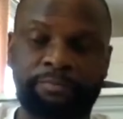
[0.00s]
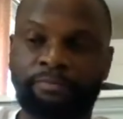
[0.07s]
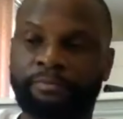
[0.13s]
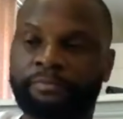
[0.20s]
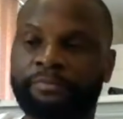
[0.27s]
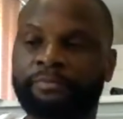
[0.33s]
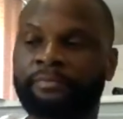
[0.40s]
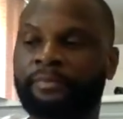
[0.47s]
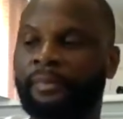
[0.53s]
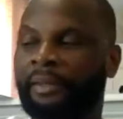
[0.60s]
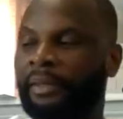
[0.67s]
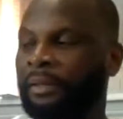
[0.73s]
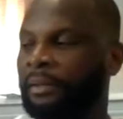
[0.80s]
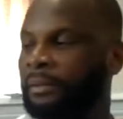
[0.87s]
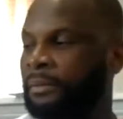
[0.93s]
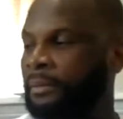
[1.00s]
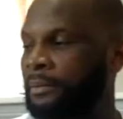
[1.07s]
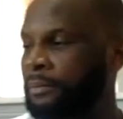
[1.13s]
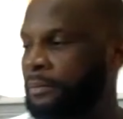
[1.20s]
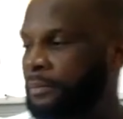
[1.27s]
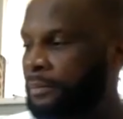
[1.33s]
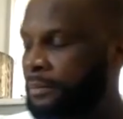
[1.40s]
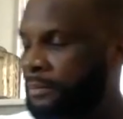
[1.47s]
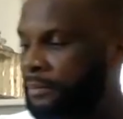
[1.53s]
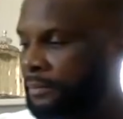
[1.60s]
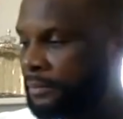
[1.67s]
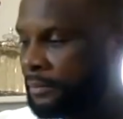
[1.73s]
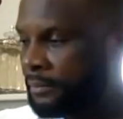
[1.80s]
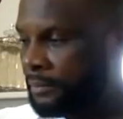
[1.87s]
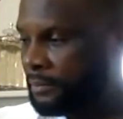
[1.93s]

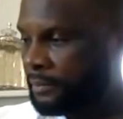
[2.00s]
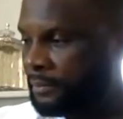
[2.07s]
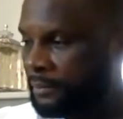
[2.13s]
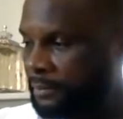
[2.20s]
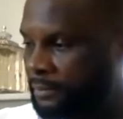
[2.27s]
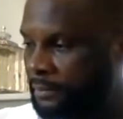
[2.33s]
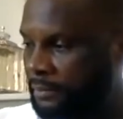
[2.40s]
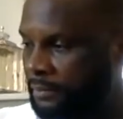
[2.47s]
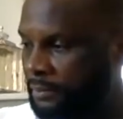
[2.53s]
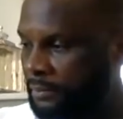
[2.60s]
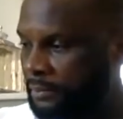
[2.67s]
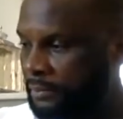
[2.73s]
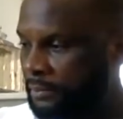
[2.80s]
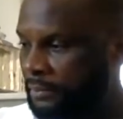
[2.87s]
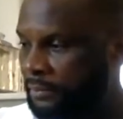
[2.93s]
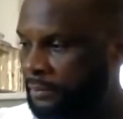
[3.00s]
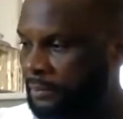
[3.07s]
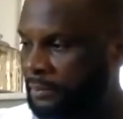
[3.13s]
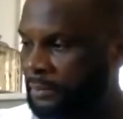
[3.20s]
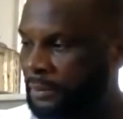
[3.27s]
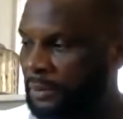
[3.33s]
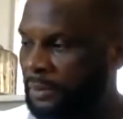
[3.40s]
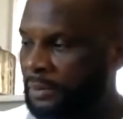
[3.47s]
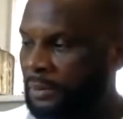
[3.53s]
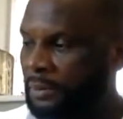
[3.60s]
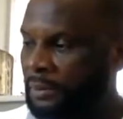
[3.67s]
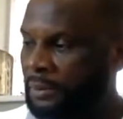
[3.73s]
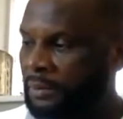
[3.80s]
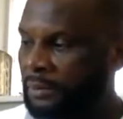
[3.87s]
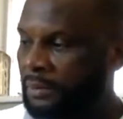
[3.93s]

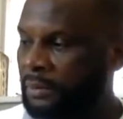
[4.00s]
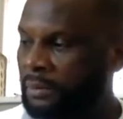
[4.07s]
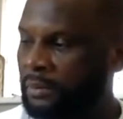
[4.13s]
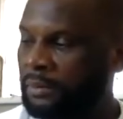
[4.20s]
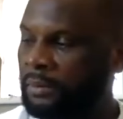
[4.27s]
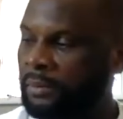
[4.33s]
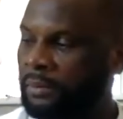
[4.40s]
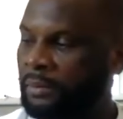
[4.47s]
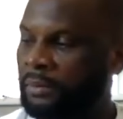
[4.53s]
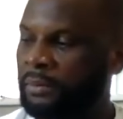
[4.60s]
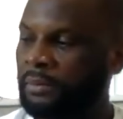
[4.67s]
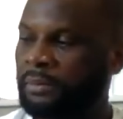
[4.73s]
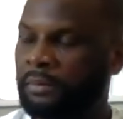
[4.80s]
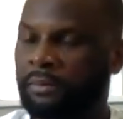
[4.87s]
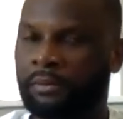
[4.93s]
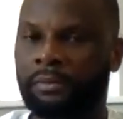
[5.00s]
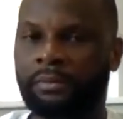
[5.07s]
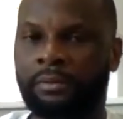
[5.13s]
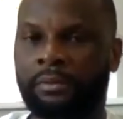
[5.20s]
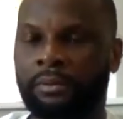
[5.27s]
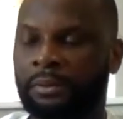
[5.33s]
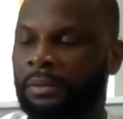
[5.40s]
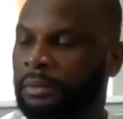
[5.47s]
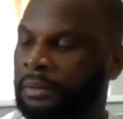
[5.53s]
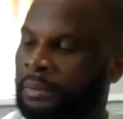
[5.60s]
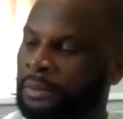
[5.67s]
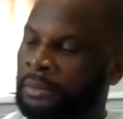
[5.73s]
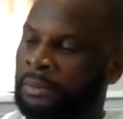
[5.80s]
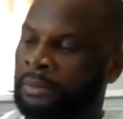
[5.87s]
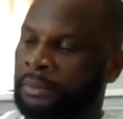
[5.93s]

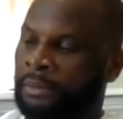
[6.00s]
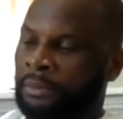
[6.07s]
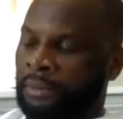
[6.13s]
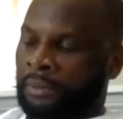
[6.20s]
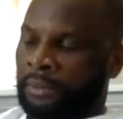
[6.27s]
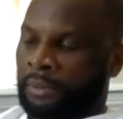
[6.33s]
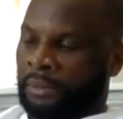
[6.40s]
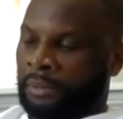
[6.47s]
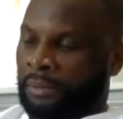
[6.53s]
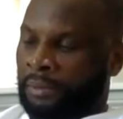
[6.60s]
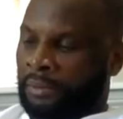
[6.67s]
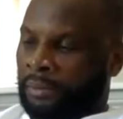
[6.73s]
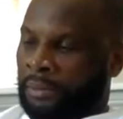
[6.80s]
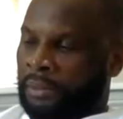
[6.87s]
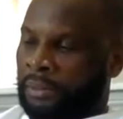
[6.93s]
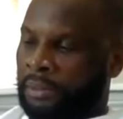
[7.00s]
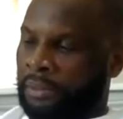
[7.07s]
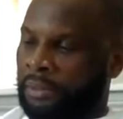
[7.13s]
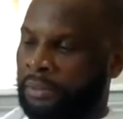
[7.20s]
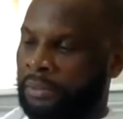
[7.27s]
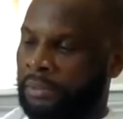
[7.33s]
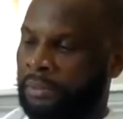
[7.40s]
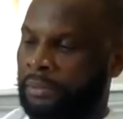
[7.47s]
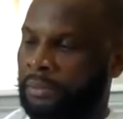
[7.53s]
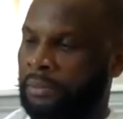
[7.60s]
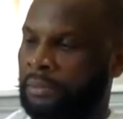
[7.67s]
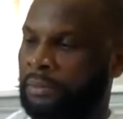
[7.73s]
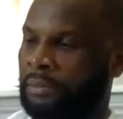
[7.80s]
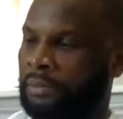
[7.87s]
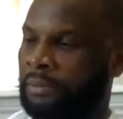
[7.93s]
The person shown says nothing.